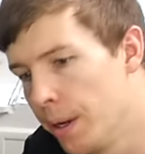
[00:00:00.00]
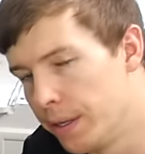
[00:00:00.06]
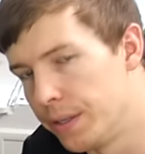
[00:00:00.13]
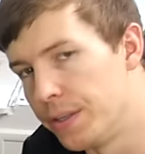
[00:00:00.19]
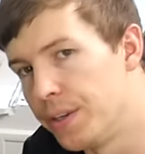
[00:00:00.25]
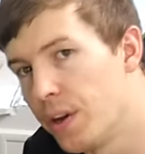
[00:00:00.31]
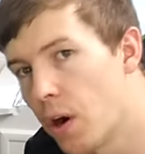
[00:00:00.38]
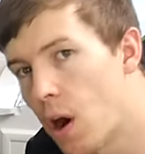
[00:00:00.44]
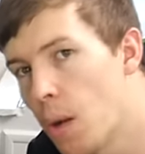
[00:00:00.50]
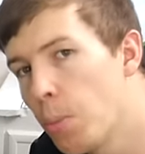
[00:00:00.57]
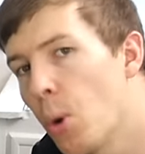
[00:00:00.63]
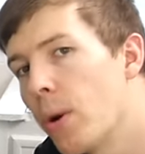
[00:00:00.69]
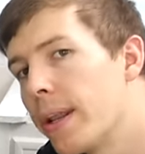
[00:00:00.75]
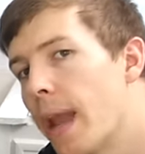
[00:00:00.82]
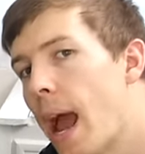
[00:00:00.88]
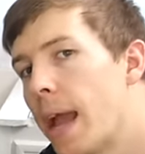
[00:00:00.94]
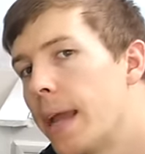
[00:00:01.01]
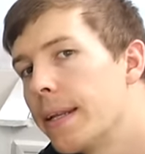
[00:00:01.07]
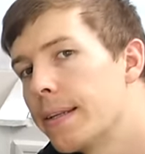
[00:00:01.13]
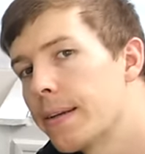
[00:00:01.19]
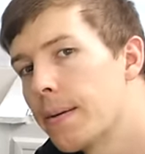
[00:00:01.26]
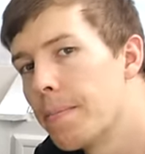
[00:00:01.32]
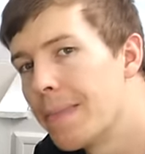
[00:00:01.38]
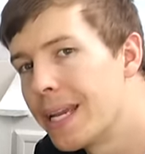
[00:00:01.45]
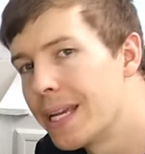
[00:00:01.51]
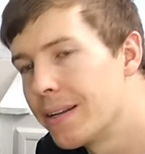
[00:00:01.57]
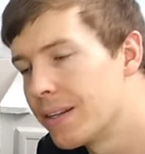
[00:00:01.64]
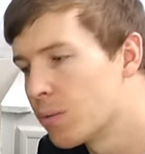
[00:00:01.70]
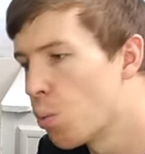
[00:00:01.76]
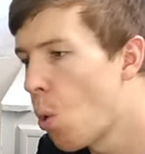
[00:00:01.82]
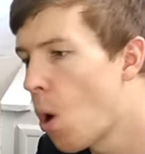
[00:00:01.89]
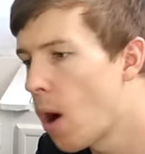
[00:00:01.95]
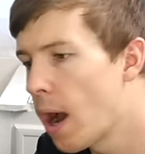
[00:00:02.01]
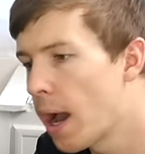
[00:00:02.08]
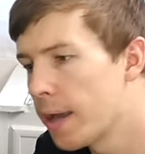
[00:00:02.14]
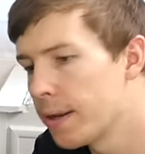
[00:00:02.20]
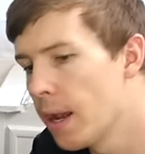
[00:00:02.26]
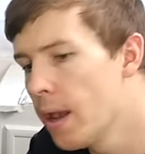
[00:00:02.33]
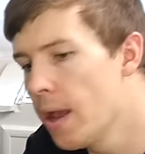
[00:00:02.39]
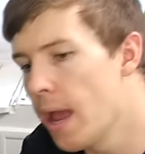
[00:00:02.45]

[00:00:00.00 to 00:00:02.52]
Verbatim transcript: 0.8 meters wide